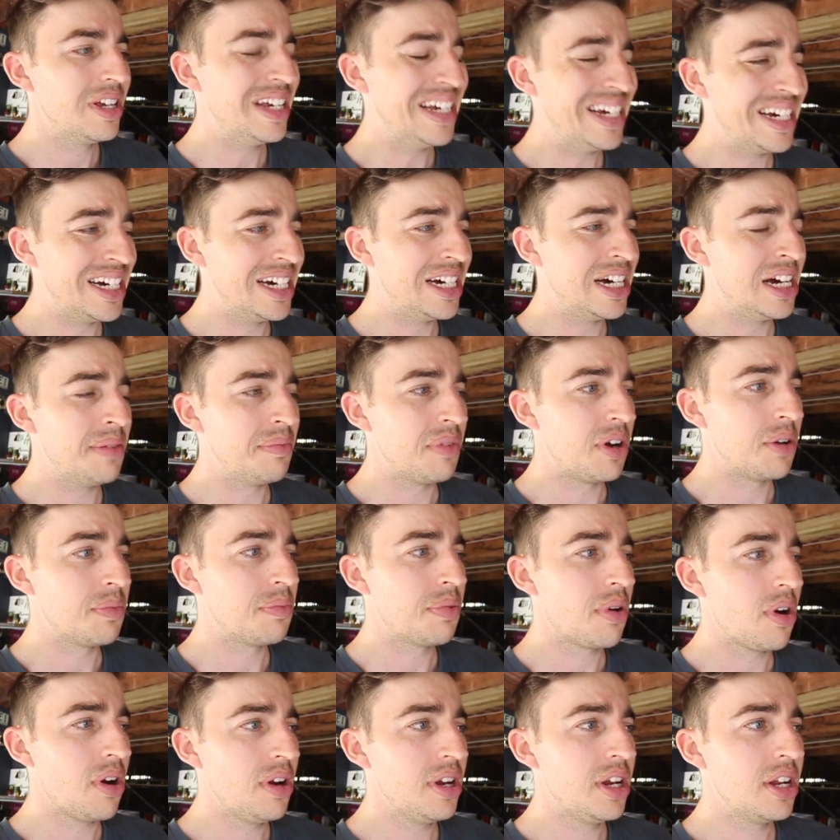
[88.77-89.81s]
I'd
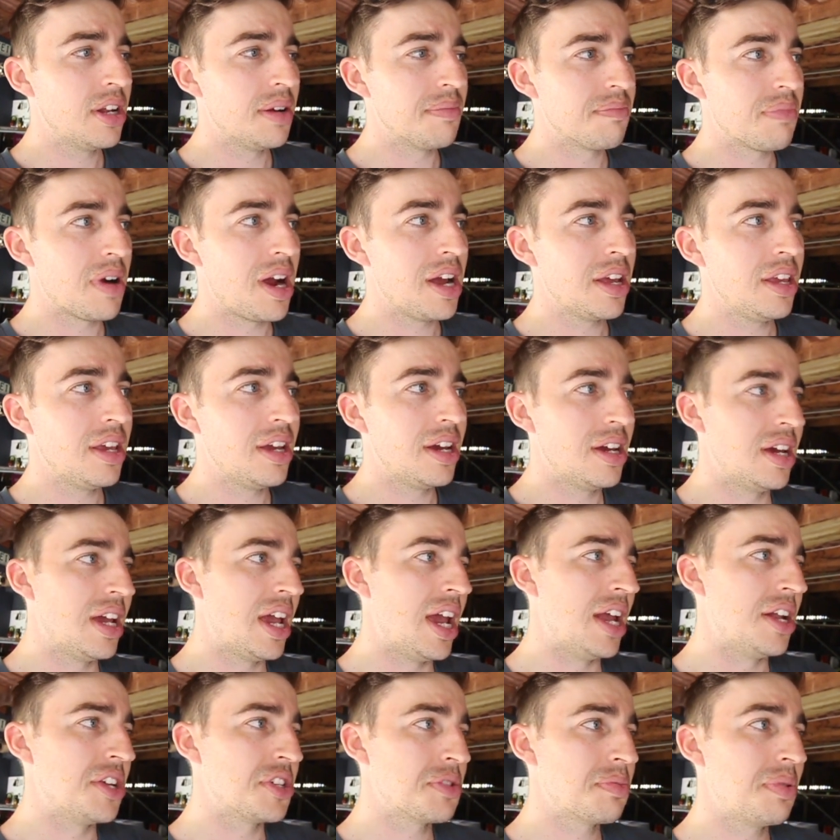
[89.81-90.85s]
probably end up breaking it
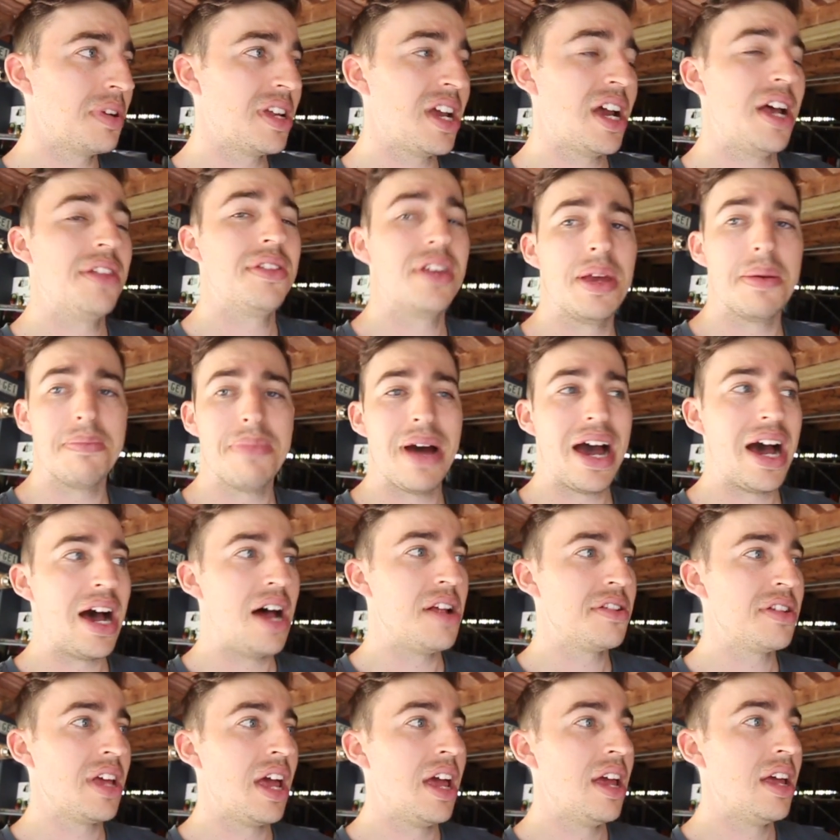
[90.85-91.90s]
and it's pretty hard to get
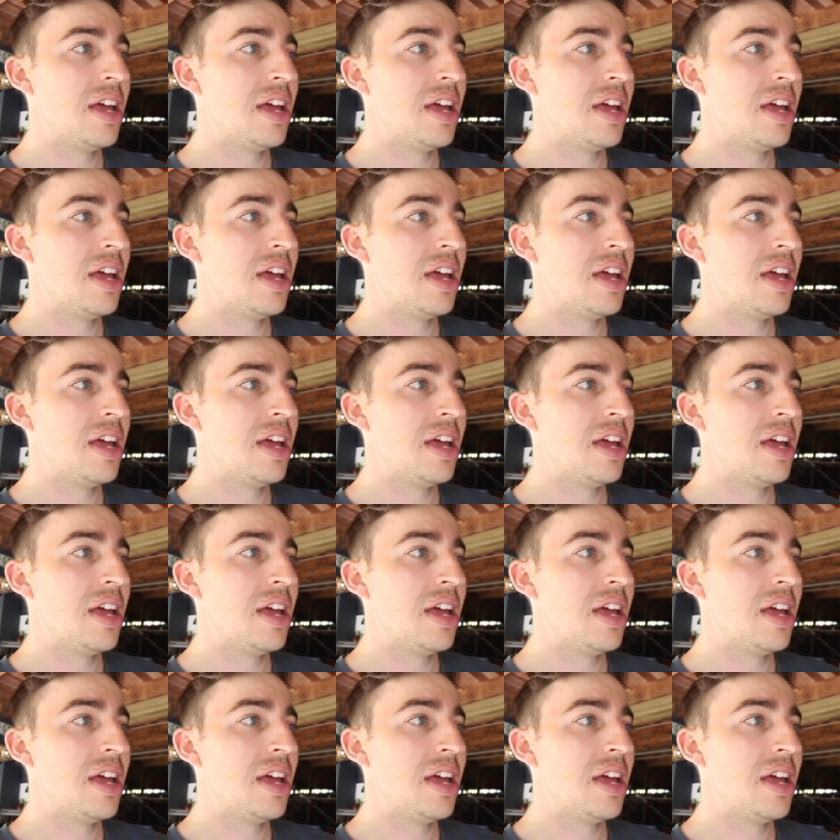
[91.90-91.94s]
parts